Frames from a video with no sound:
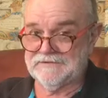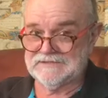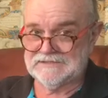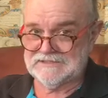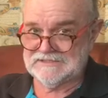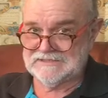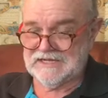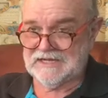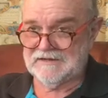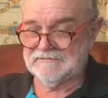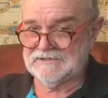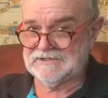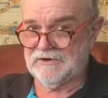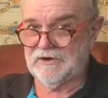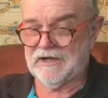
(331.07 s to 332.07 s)
It's the
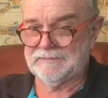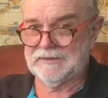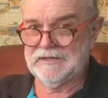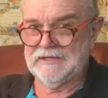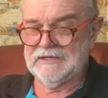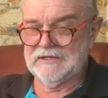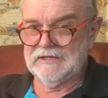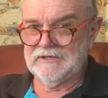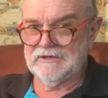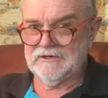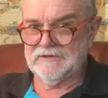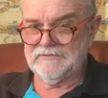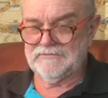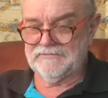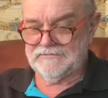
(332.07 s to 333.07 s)
second type
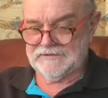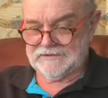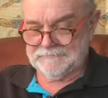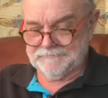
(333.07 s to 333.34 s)
of